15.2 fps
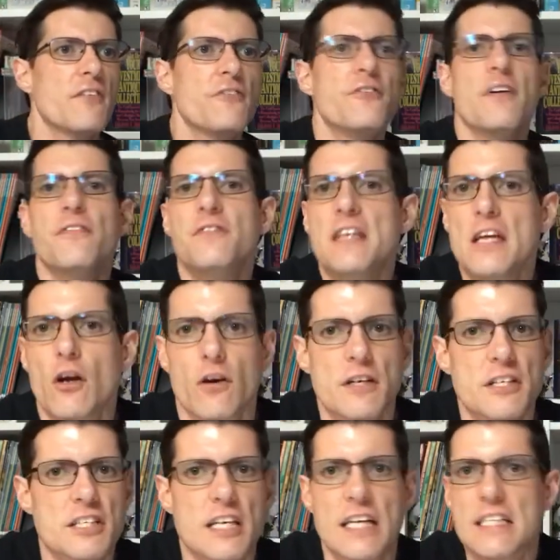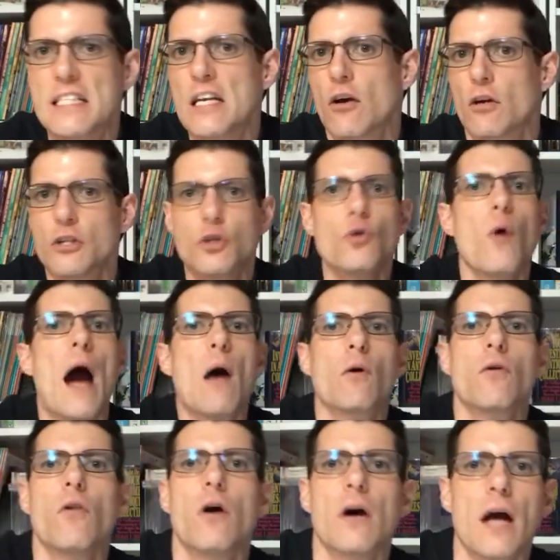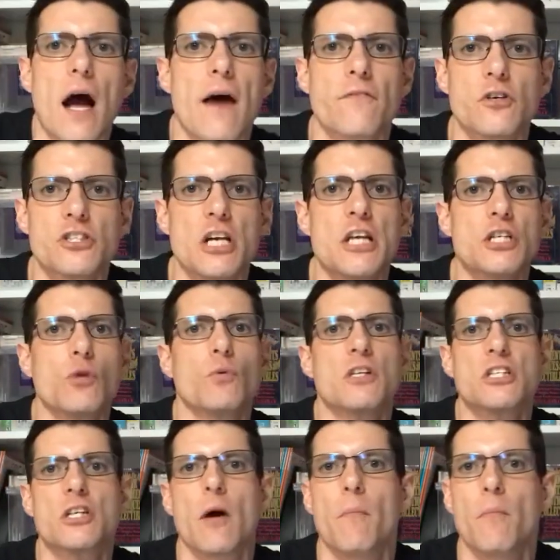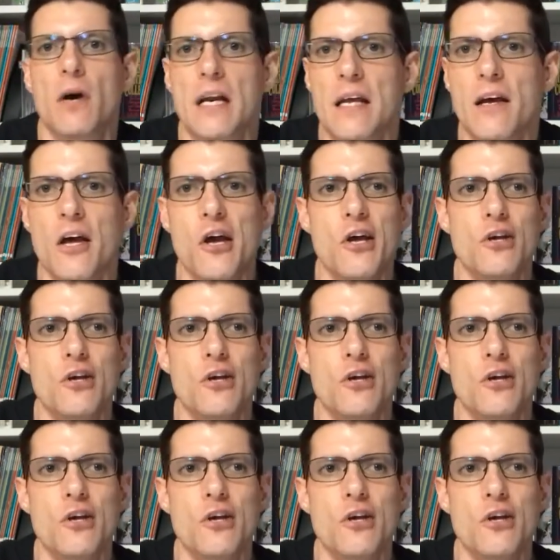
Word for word: 50 or a 60 or a two hour long conversation with somebody.